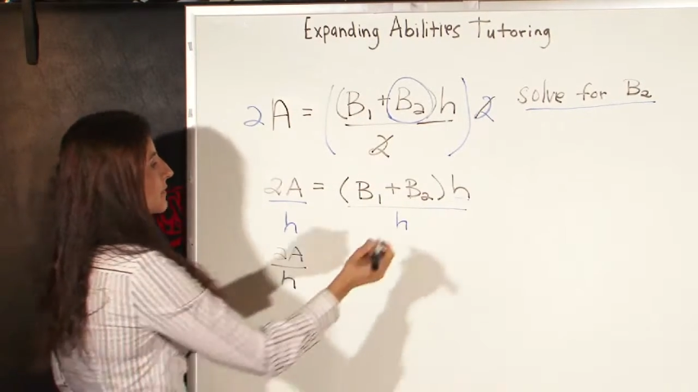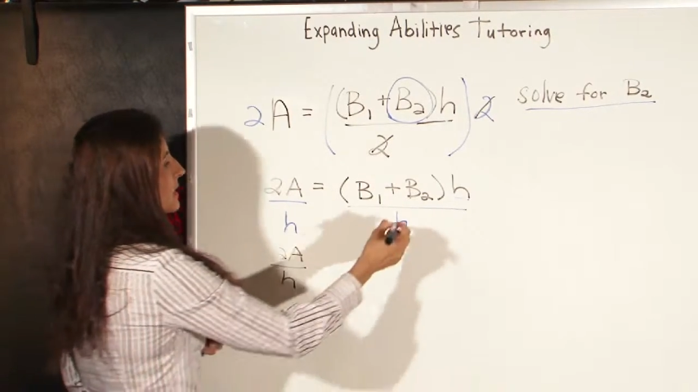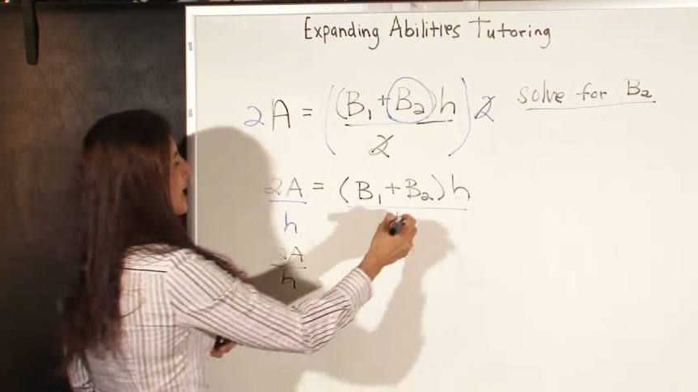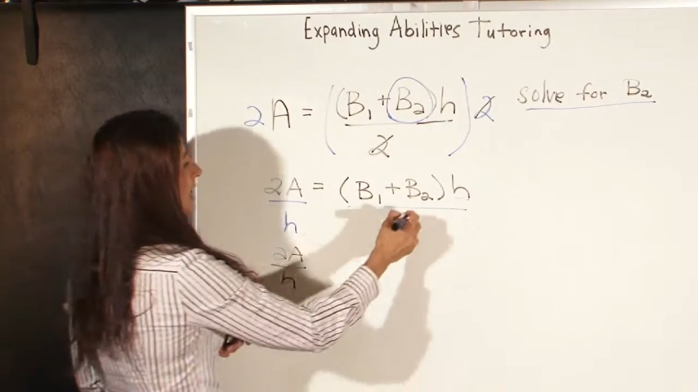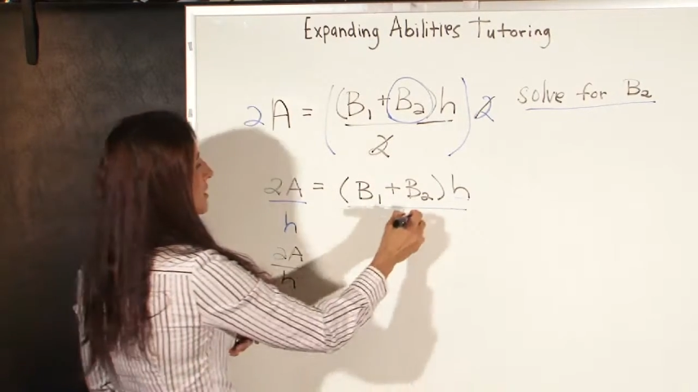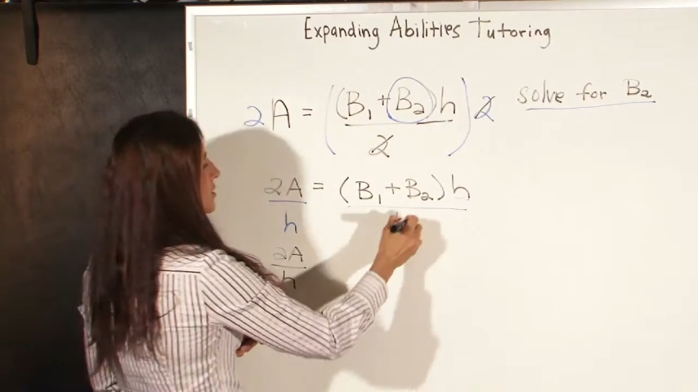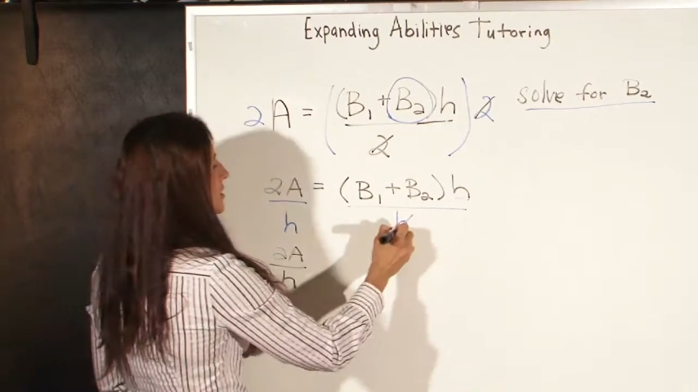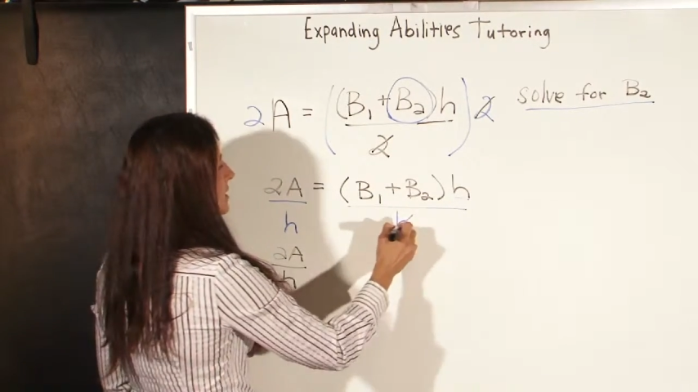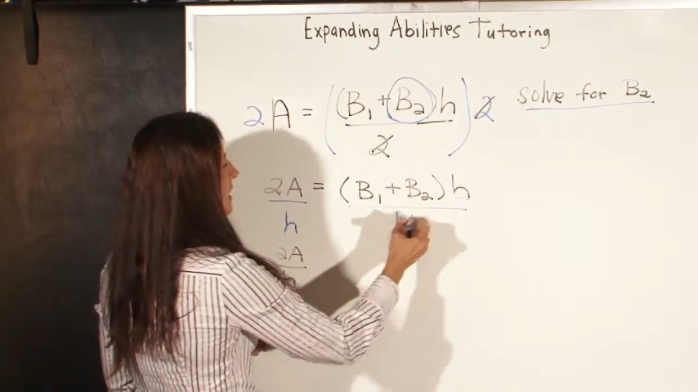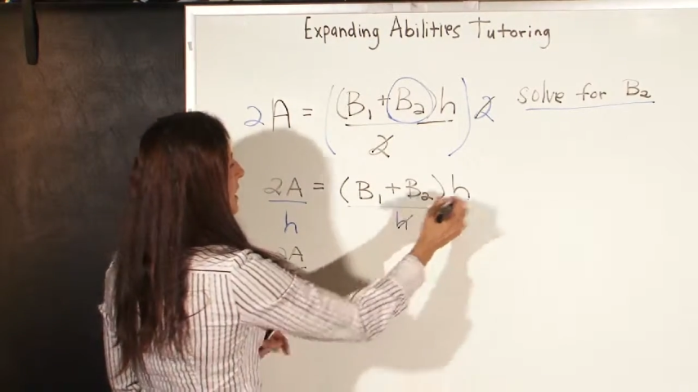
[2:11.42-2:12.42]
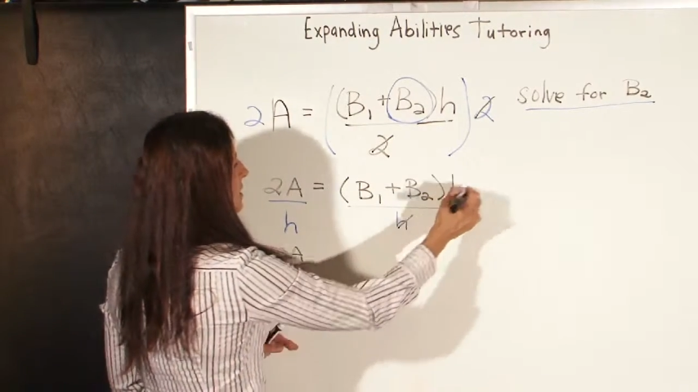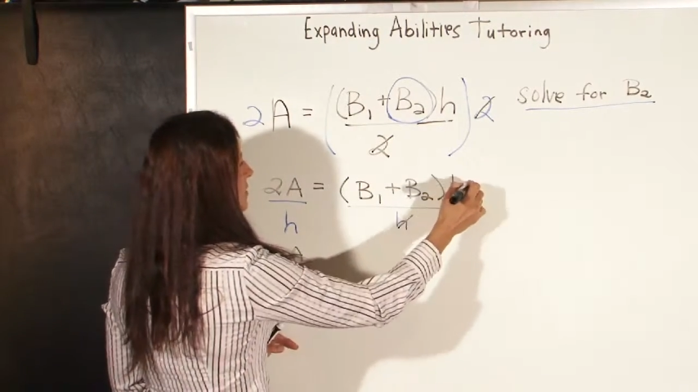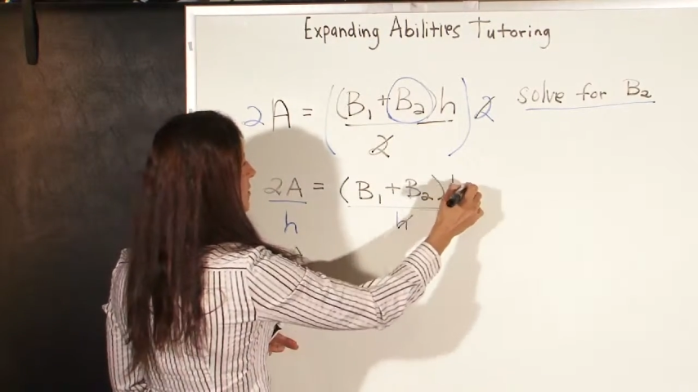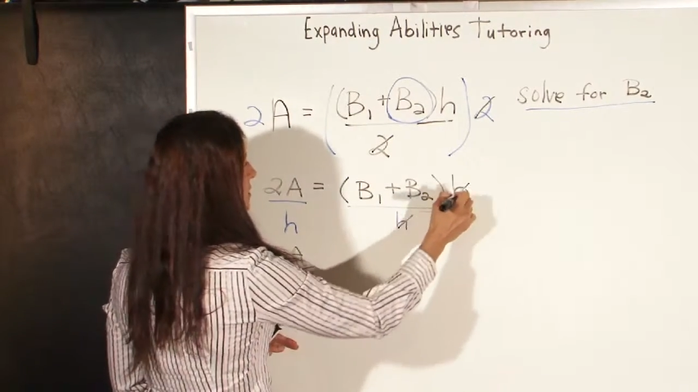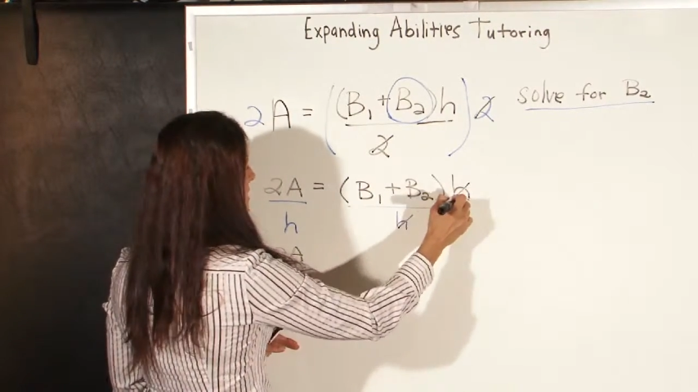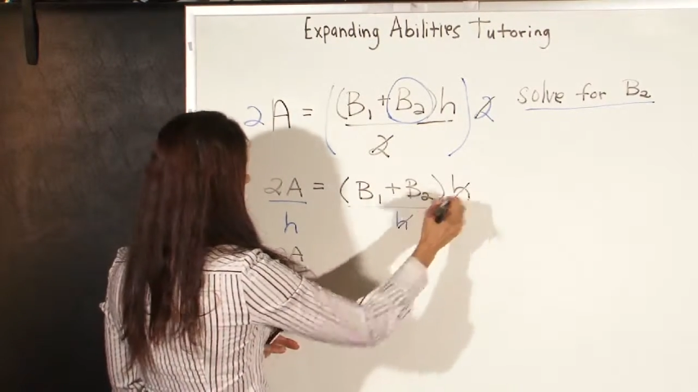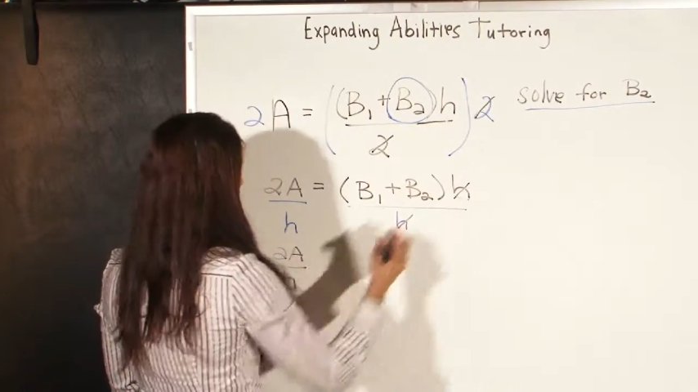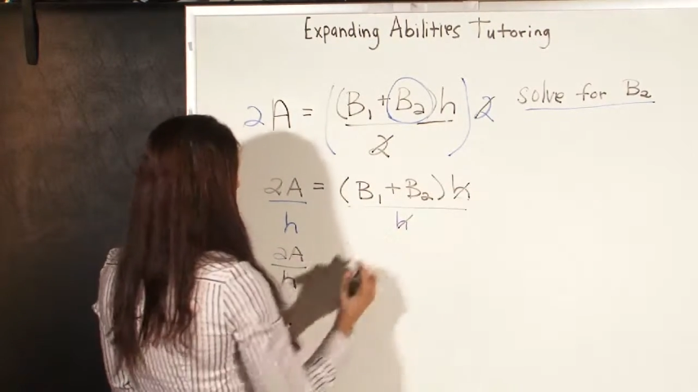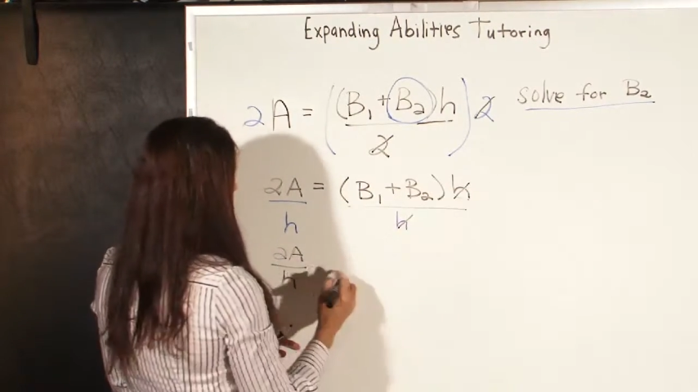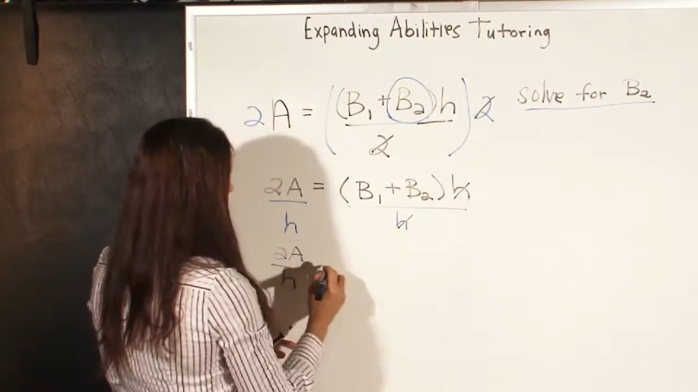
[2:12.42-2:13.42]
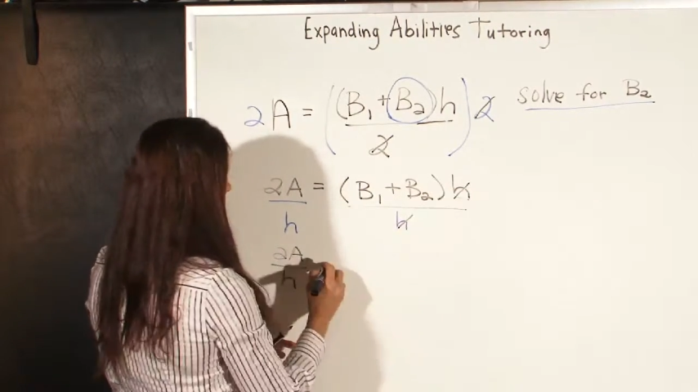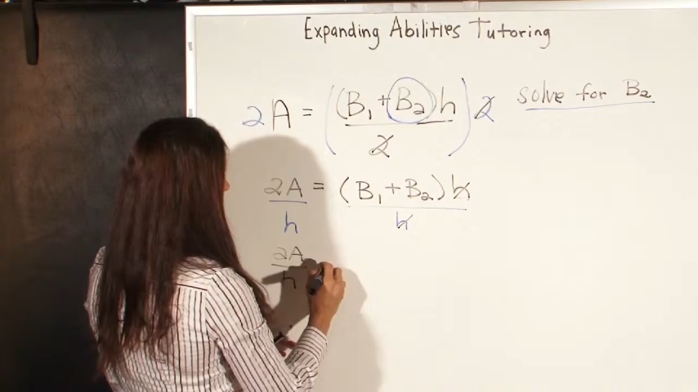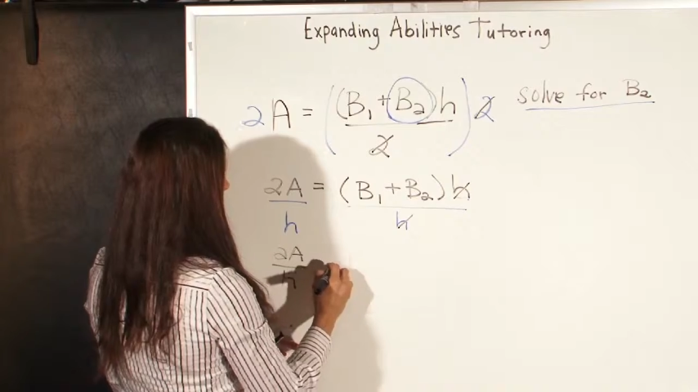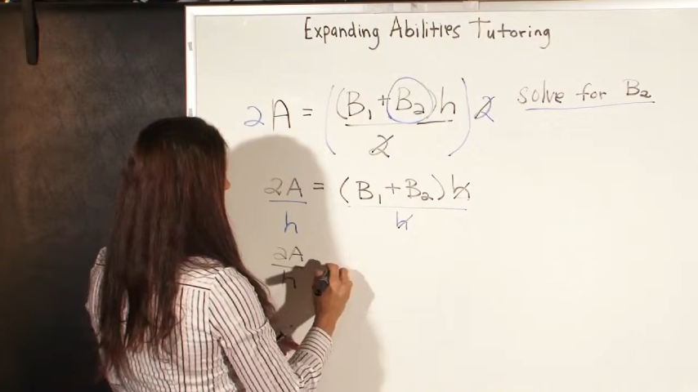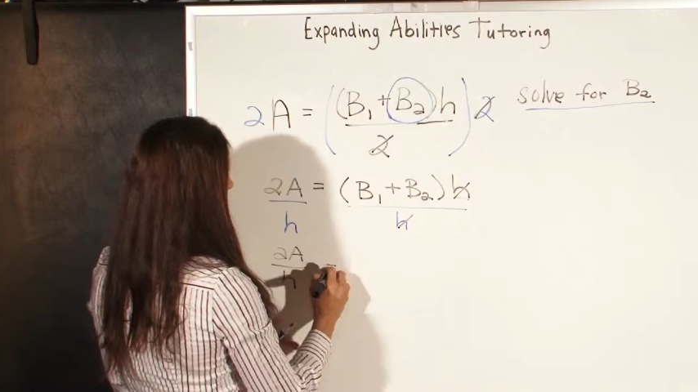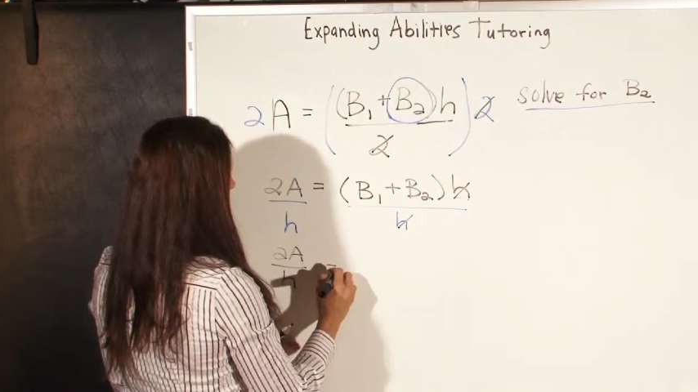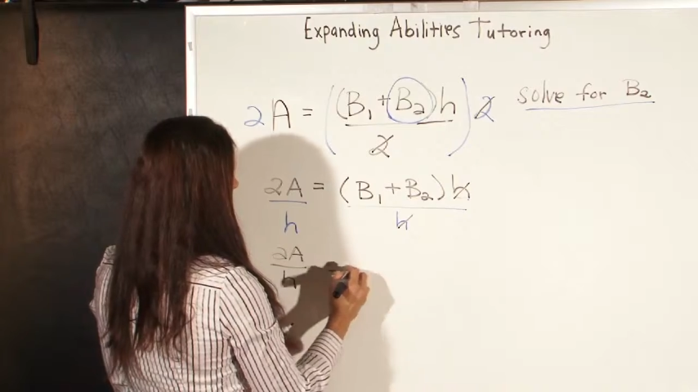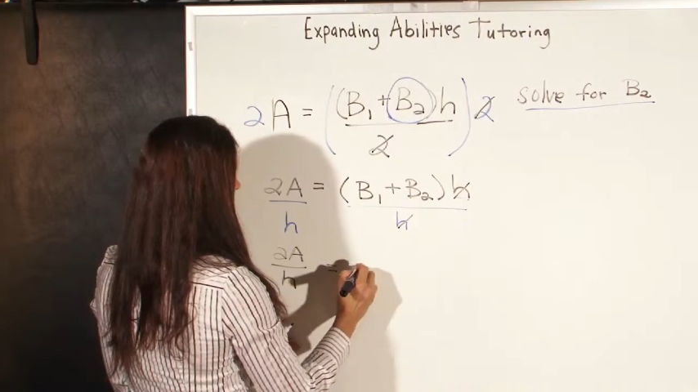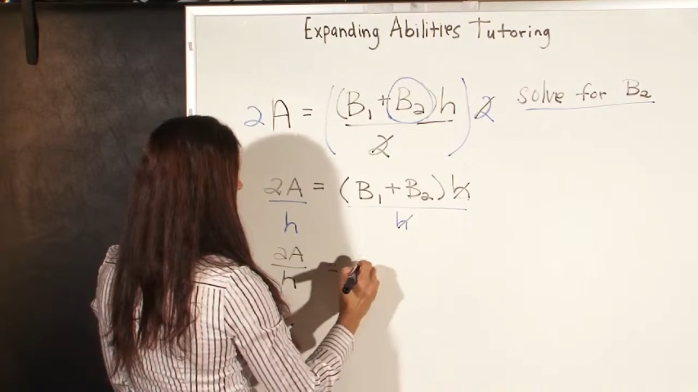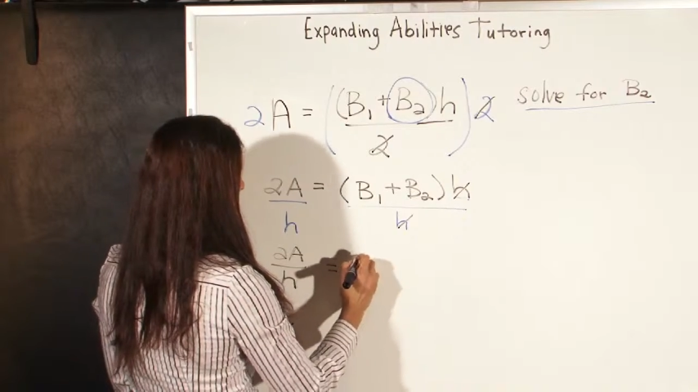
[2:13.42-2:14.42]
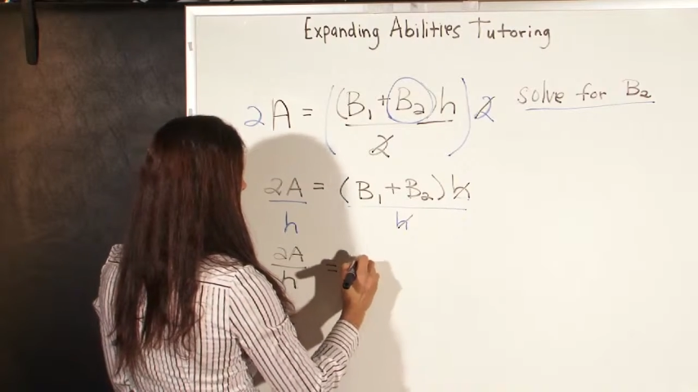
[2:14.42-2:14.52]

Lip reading: [unreadable: no face in view]